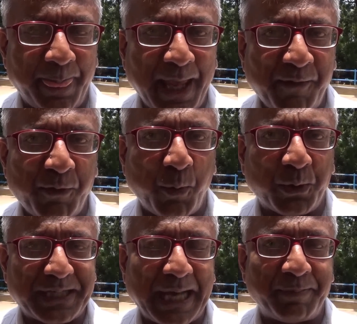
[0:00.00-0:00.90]
Therefore,
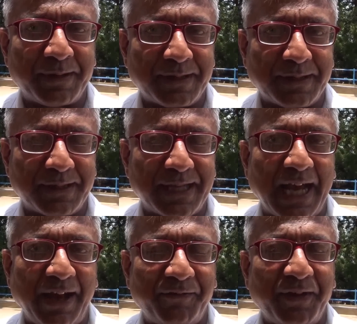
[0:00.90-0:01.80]
what happens is they
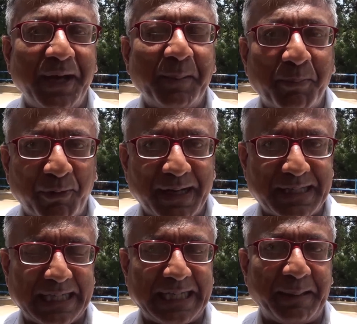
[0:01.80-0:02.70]
have
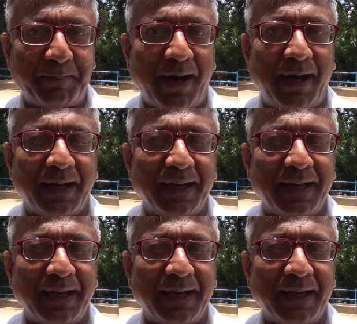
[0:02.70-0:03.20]
price-setting power.